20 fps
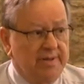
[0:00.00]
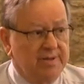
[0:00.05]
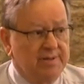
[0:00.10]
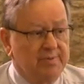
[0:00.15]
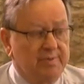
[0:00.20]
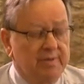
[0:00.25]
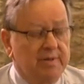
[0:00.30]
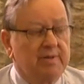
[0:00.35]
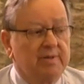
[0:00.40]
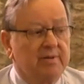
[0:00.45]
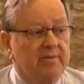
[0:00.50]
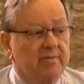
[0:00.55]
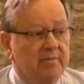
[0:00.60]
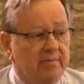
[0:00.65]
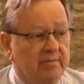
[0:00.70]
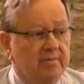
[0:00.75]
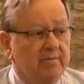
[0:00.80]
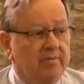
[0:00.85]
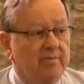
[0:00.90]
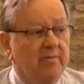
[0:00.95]
The split
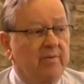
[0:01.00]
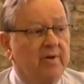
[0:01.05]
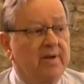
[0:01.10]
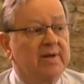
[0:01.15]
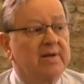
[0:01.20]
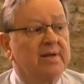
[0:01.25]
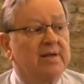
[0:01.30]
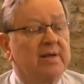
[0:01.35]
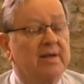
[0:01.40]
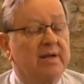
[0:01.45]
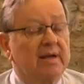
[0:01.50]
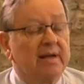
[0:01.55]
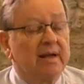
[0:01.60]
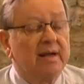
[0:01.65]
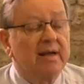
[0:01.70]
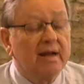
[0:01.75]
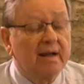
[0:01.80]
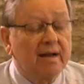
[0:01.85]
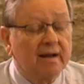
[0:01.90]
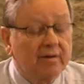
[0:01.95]
went
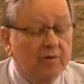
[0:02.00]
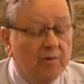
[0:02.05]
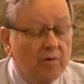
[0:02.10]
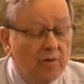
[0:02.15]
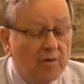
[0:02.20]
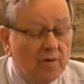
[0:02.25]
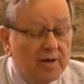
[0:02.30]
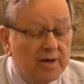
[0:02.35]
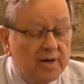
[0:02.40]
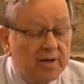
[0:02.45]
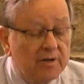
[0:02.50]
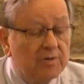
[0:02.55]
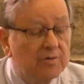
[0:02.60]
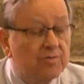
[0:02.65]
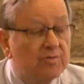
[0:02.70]
according